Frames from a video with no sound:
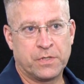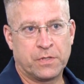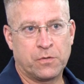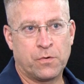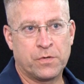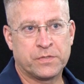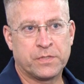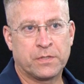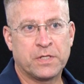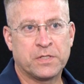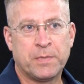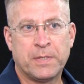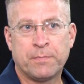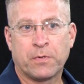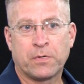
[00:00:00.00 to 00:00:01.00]
of course, that these
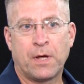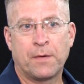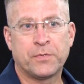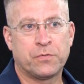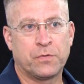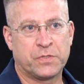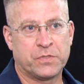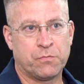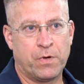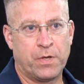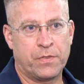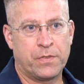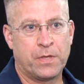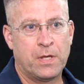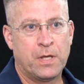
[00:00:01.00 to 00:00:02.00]
people come to us with.